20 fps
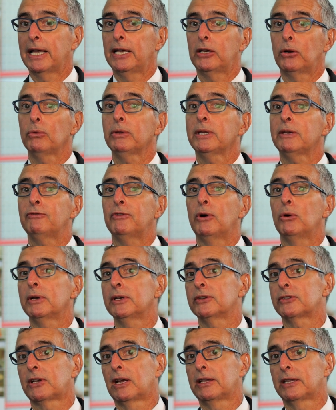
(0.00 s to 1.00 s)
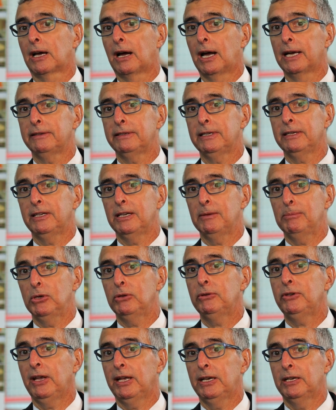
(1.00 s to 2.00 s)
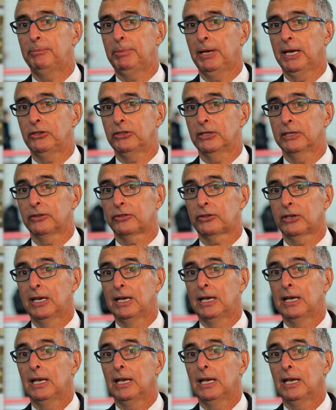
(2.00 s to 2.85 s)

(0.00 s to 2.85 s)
and only focused on the ITD mutated patients.